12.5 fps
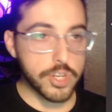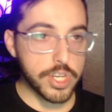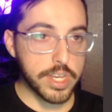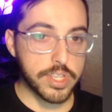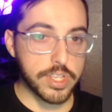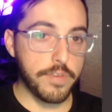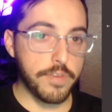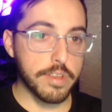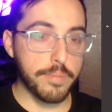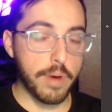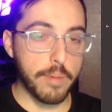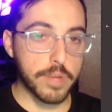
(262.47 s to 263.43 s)
is definitely
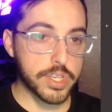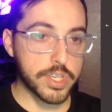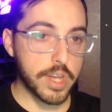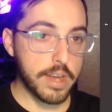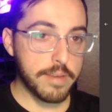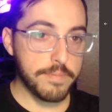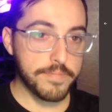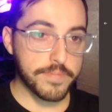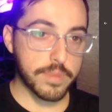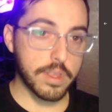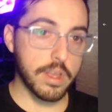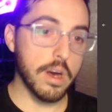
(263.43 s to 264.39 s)
the public side.
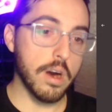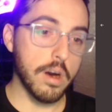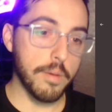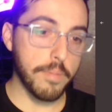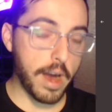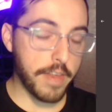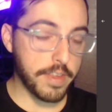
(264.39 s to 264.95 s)
I